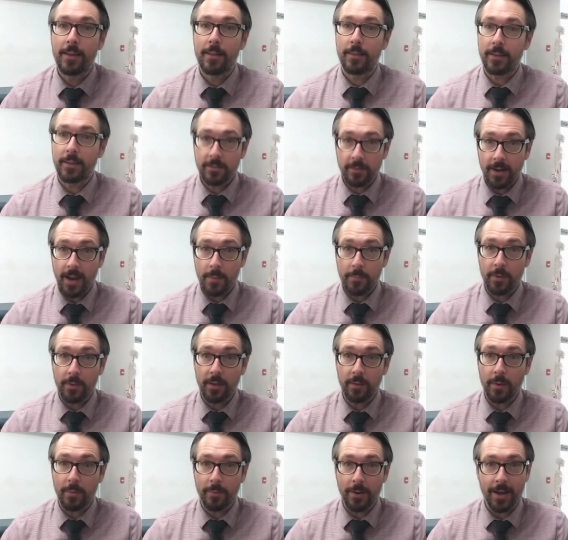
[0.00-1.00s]
things that are happening
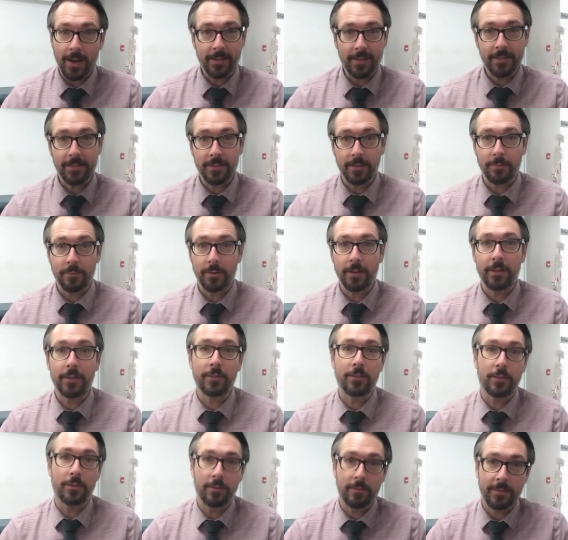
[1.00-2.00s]
in my practice, different
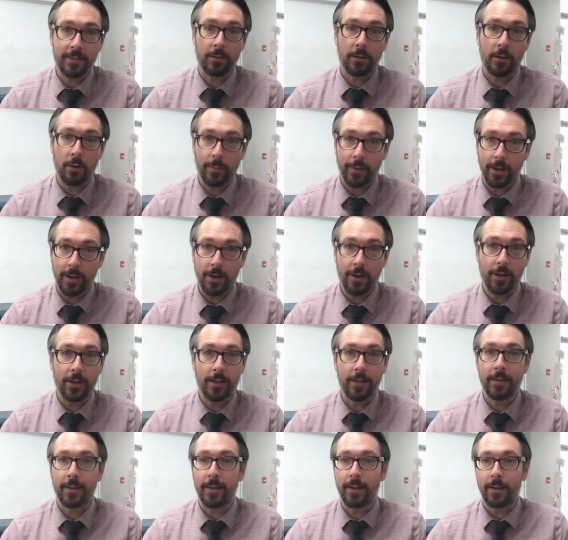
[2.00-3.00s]
initiatives that are going
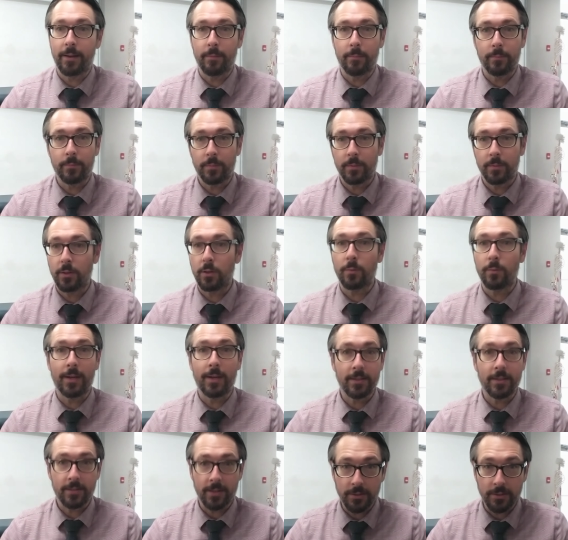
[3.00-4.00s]
on, um,
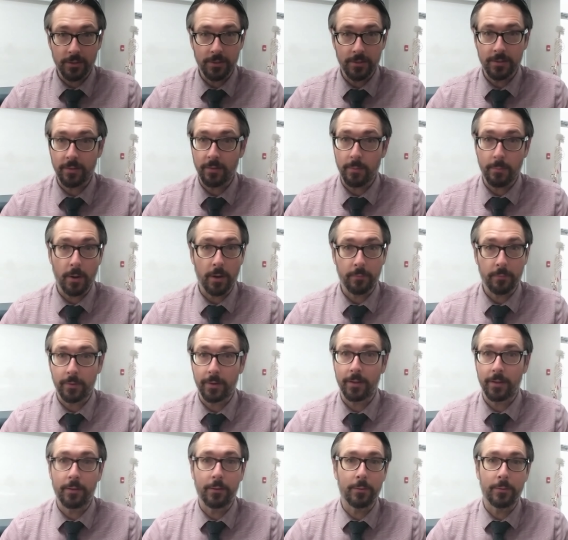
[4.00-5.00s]
Q&A sessions if I'm
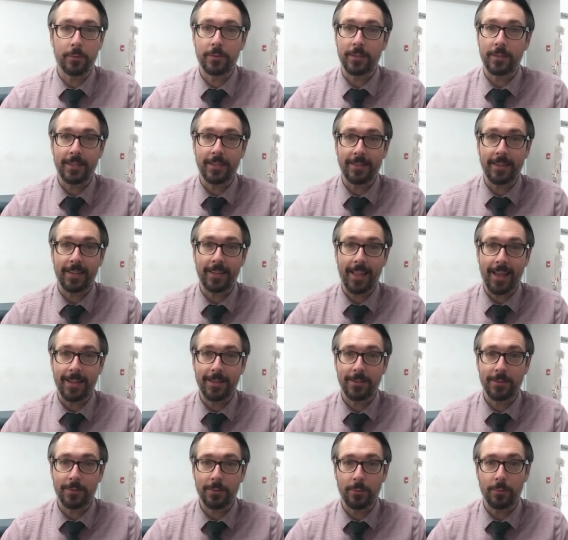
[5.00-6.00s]
offering those, things like
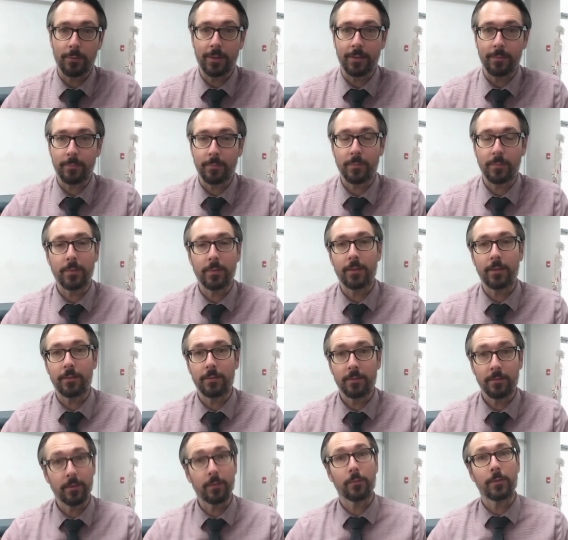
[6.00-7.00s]
that. So um,
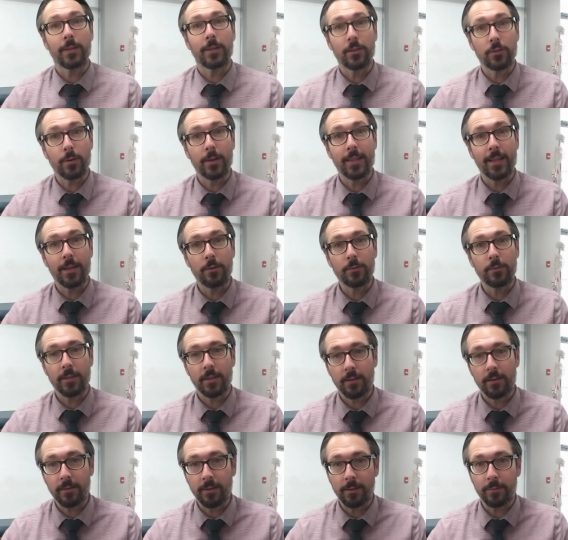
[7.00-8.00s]
please feel free to join that
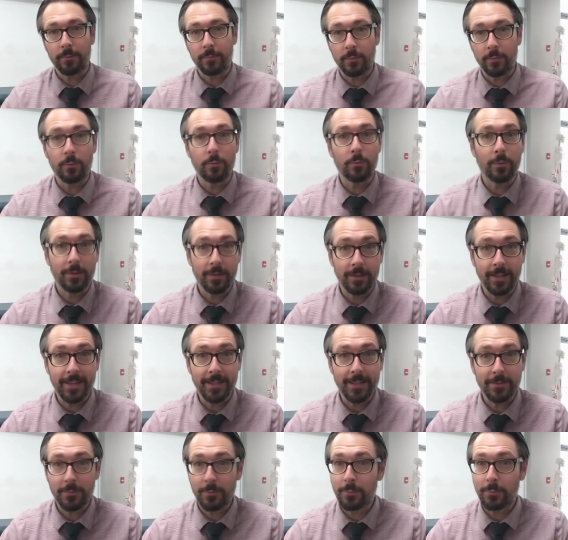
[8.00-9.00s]
newsletter if you would
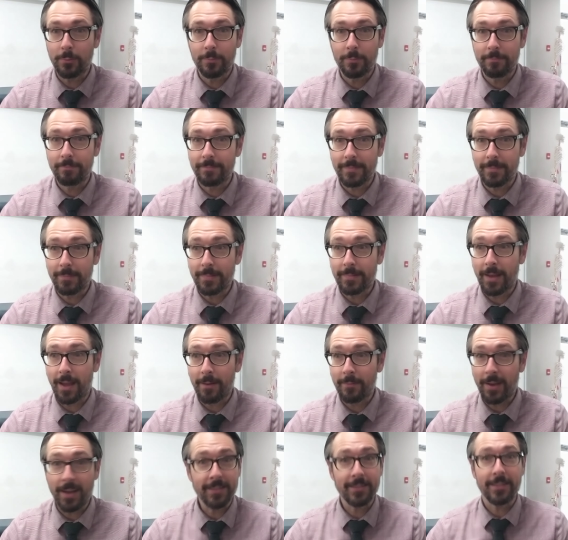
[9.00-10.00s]
like to
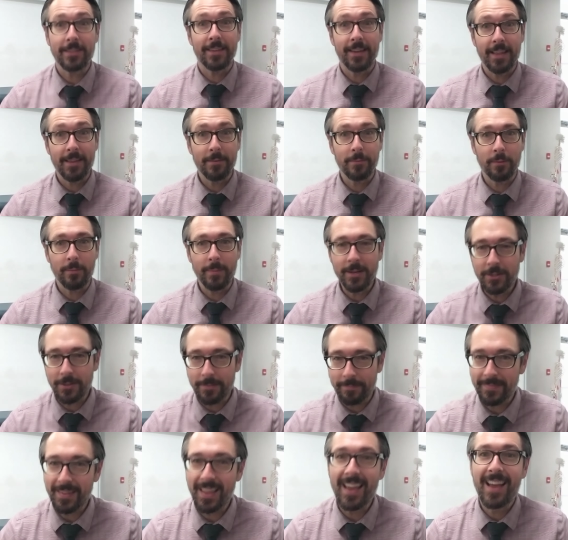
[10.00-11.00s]
have access to that information.
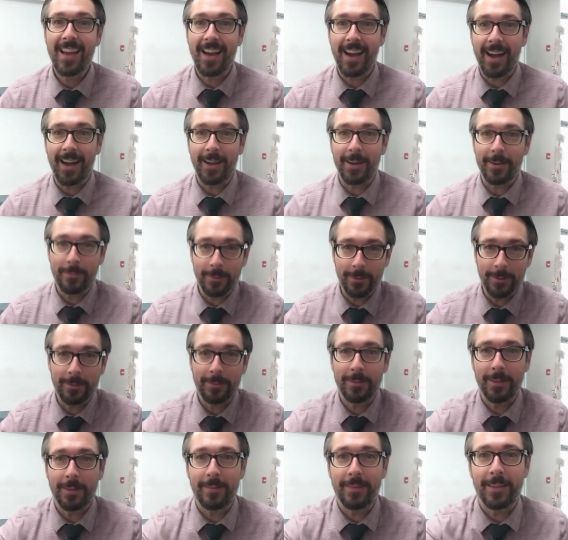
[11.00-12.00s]
I will
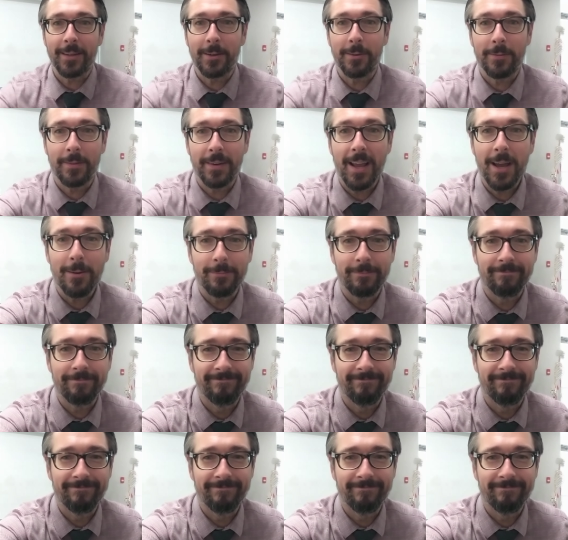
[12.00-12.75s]
leave it there for now.